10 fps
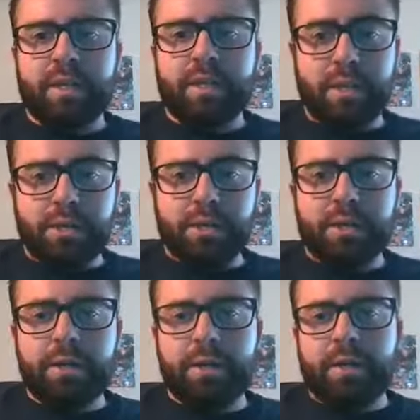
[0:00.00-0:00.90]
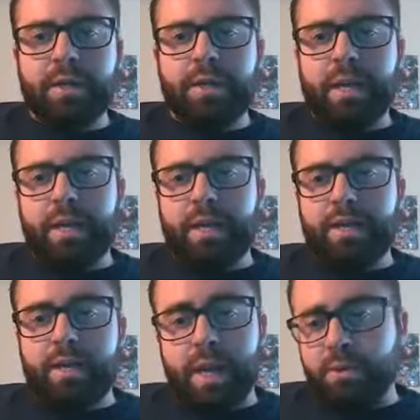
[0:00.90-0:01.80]
gear
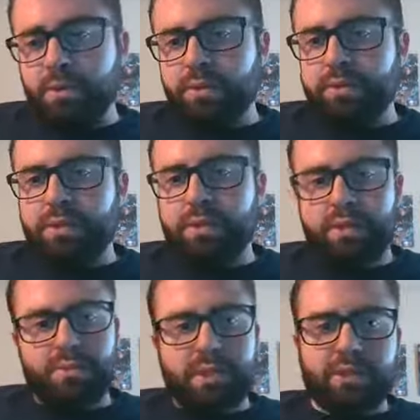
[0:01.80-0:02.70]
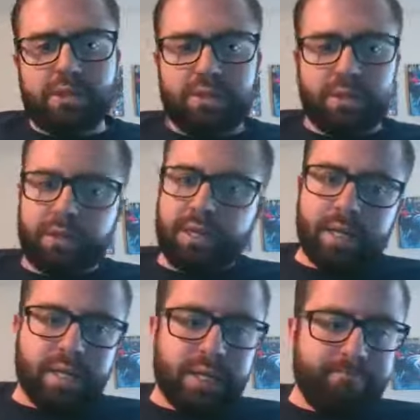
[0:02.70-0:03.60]
and cables just to make sure
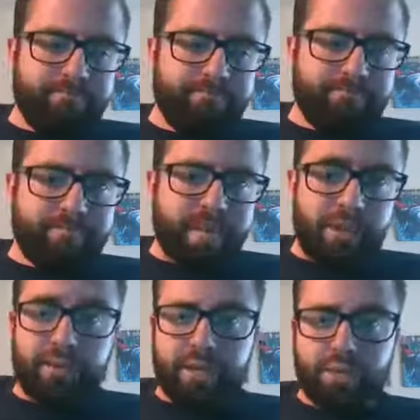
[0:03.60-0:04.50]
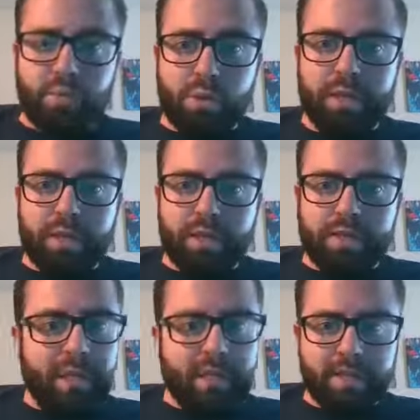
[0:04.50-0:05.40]
uh, everything is working
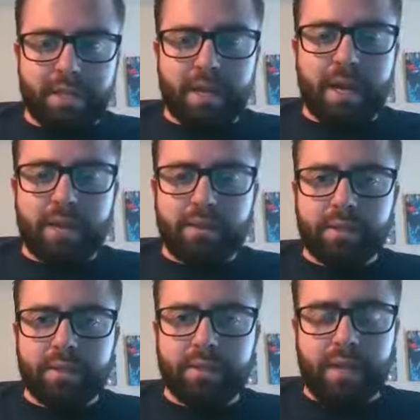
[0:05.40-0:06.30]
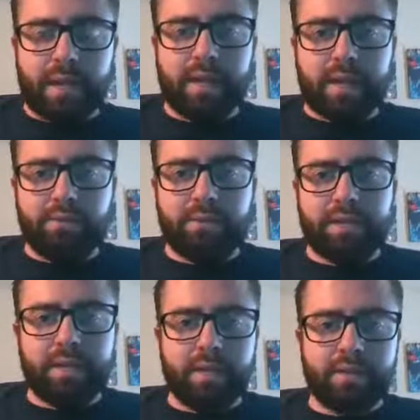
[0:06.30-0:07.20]
day in and day out. So that I would
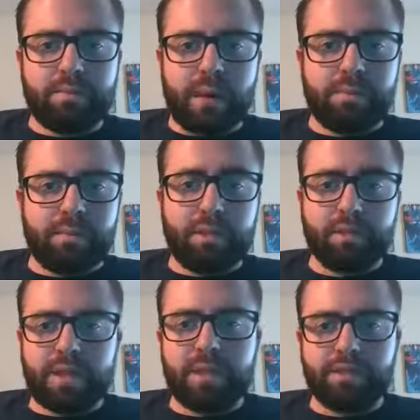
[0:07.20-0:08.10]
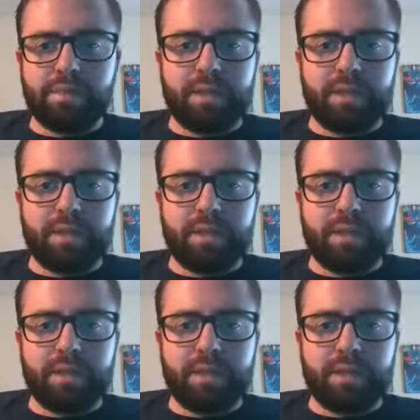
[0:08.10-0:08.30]
say is probably the most challenging